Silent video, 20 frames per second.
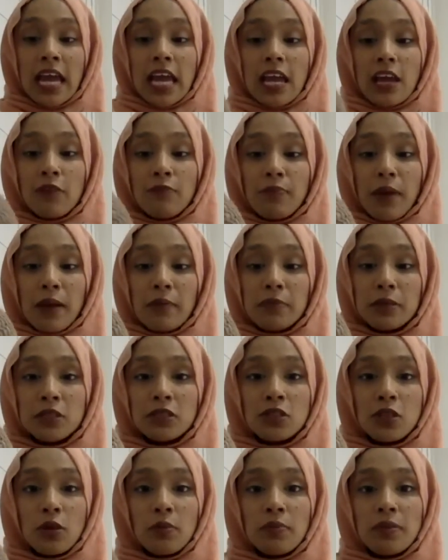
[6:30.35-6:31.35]
If baby
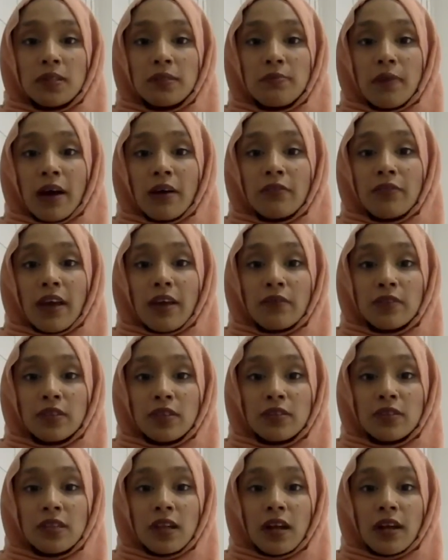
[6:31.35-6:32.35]
just opens mouth ever
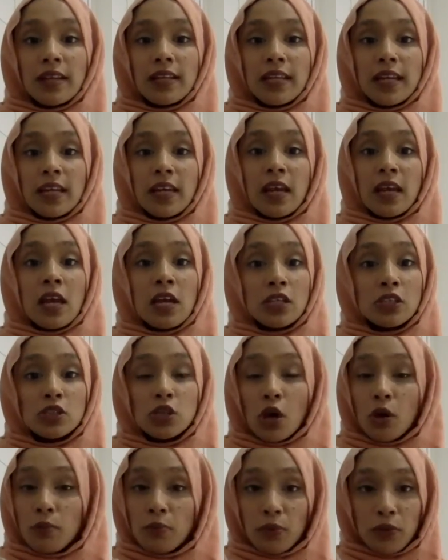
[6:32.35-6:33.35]
so slightly,
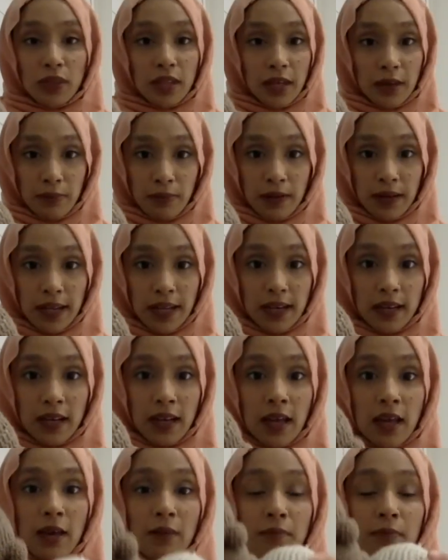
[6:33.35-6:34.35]
don't put the nipple in
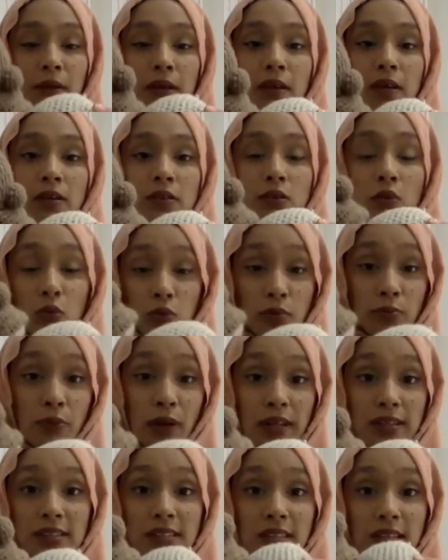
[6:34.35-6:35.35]
because or the
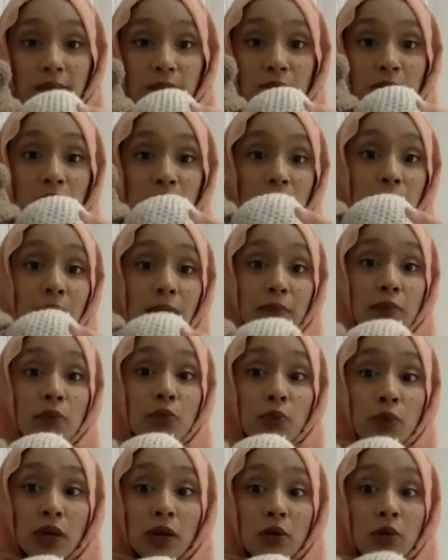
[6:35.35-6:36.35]
breast in because the baby
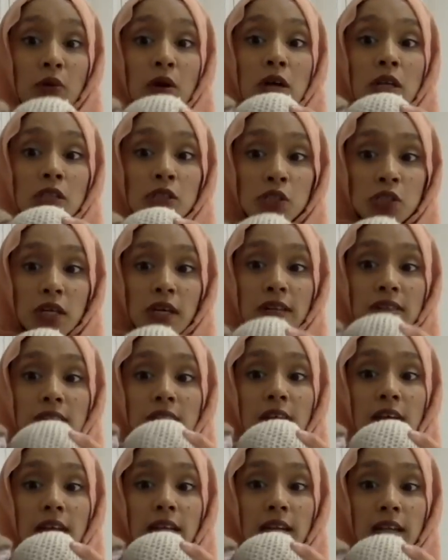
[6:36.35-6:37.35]
will just
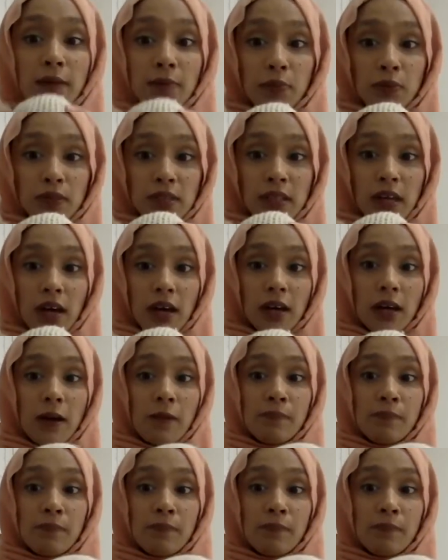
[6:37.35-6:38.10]
nipple suck.